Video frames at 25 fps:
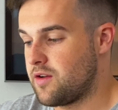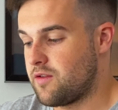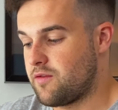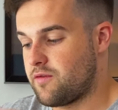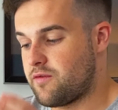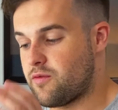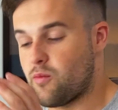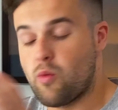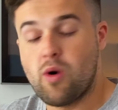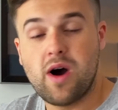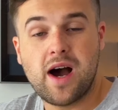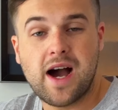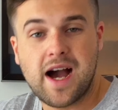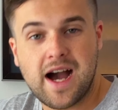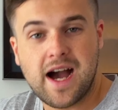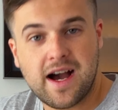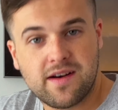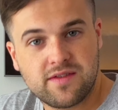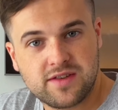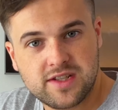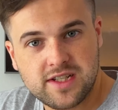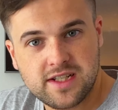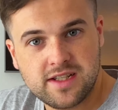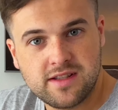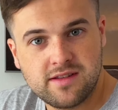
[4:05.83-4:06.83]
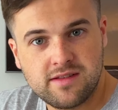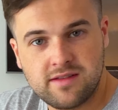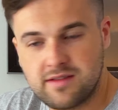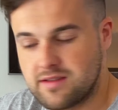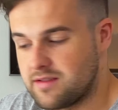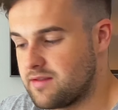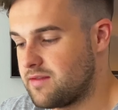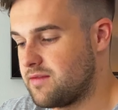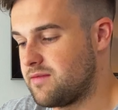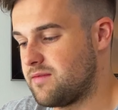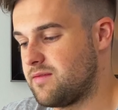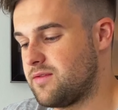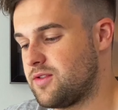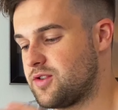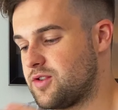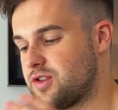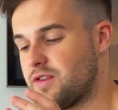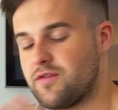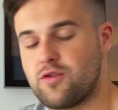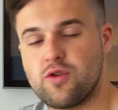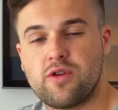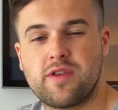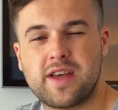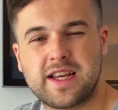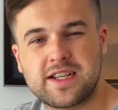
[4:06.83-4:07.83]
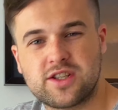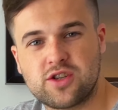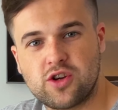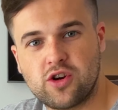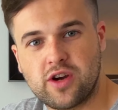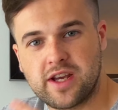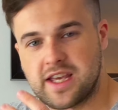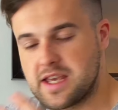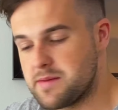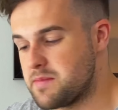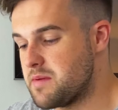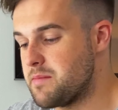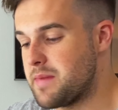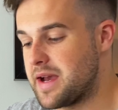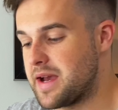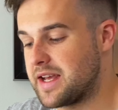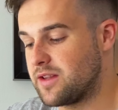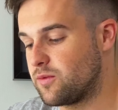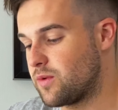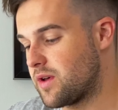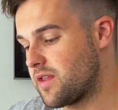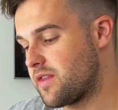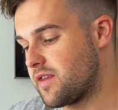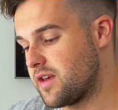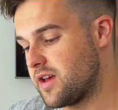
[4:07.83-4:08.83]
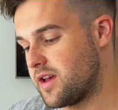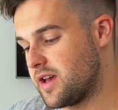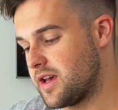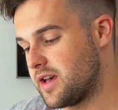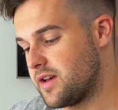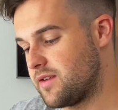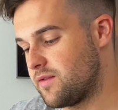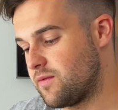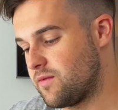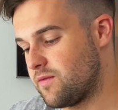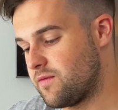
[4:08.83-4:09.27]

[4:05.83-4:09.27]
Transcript: from what I have seen, there's a few things you've got to keep in mind with it.